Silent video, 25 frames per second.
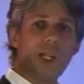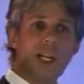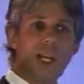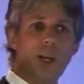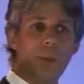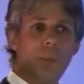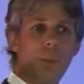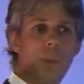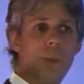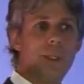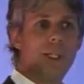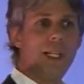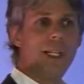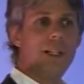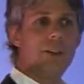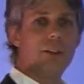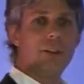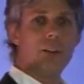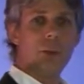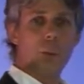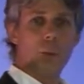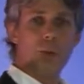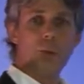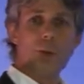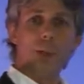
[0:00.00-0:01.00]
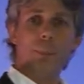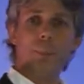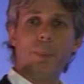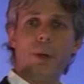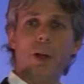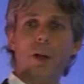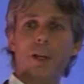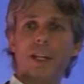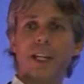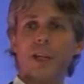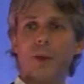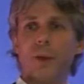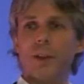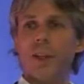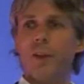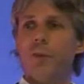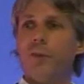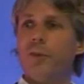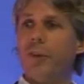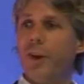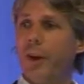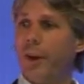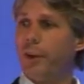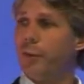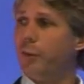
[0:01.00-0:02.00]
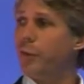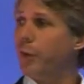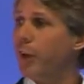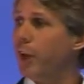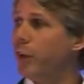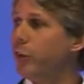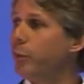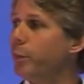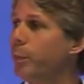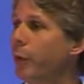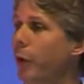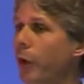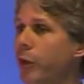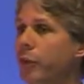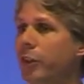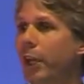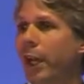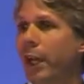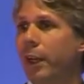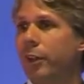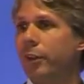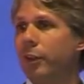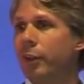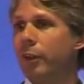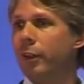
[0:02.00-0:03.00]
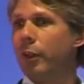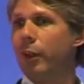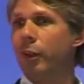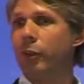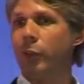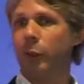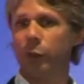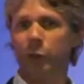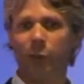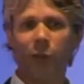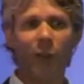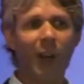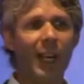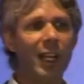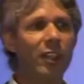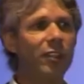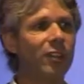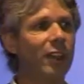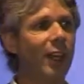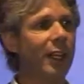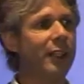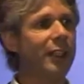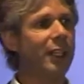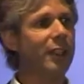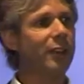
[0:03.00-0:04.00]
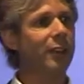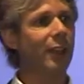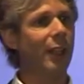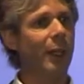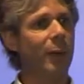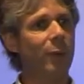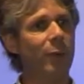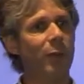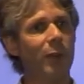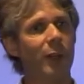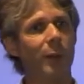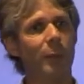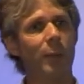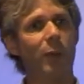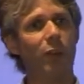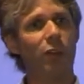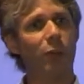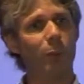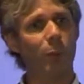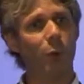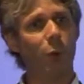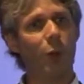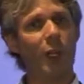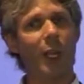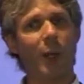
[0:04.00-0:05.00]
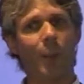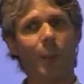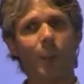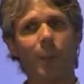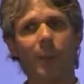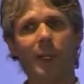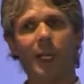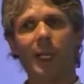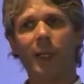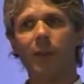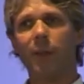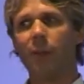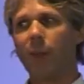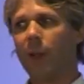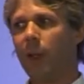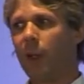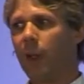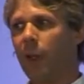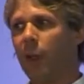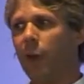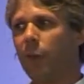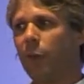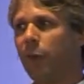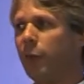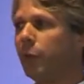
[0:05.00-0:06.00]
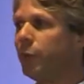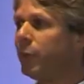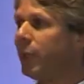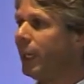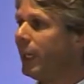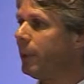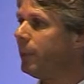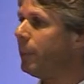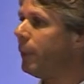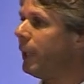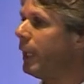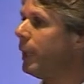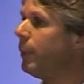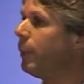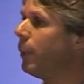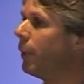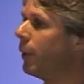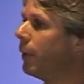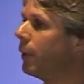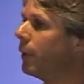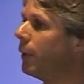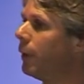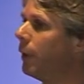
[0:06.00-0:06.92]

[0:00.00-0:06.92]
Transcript: a company that was embarking on their very first project. It was a very exciting time for them, a small company, 15 people.